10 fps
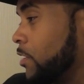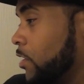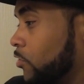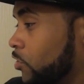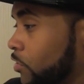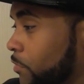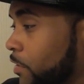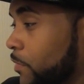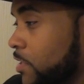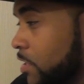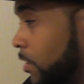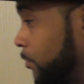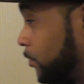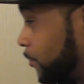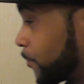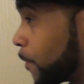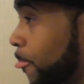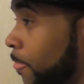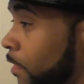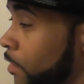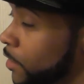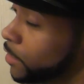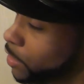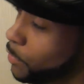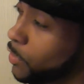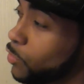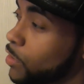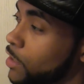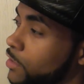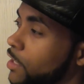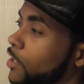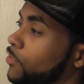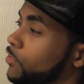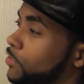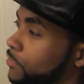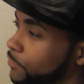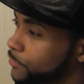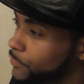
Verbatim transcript: I don't know, maybe something can be worked out, you know.